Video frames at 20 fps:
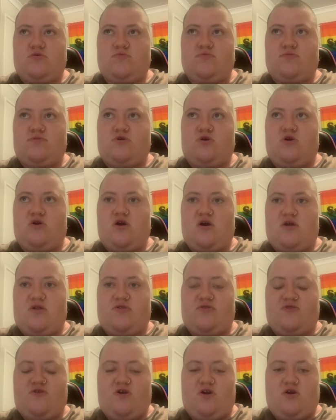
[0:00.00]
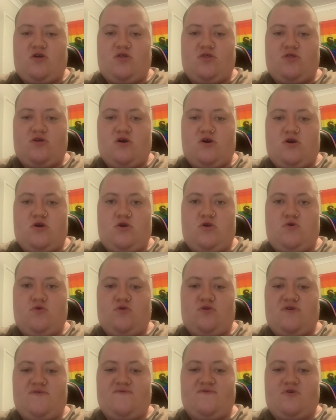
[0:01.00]
you can't think that you're
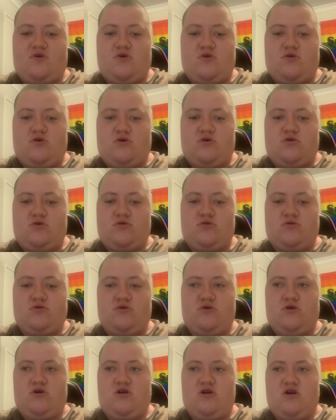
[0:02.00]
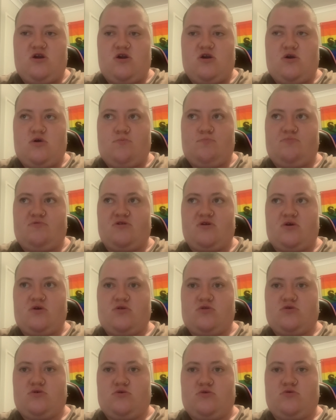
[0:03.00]
never gonna get
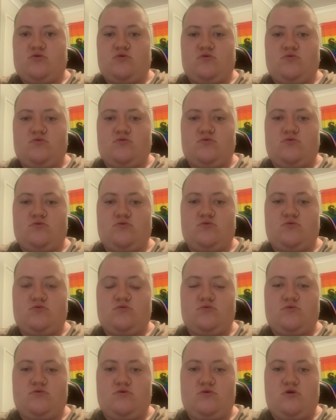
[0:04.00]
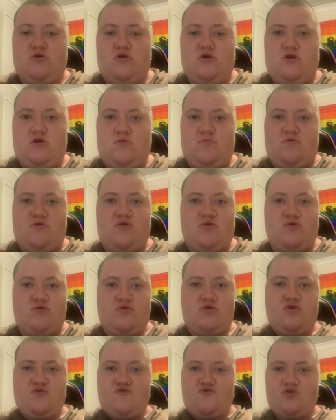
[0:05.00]
abducted,
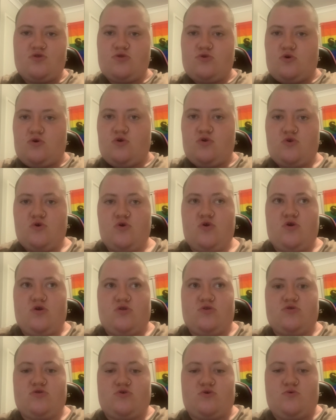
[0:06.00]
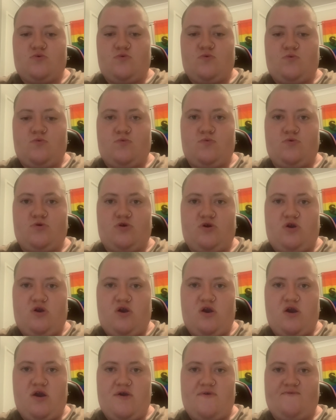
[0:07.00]
because you just don't know until you
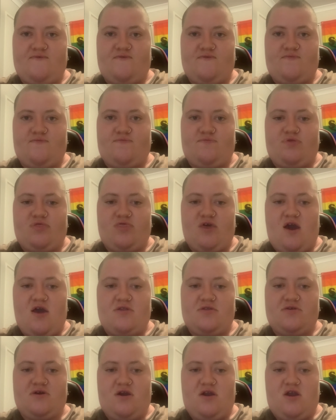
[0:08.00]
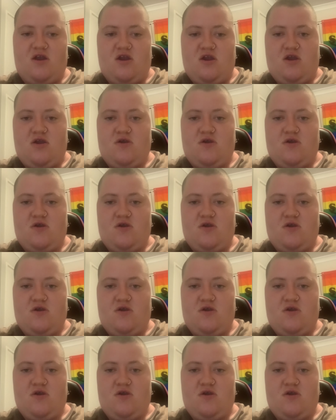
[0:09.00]
have that day.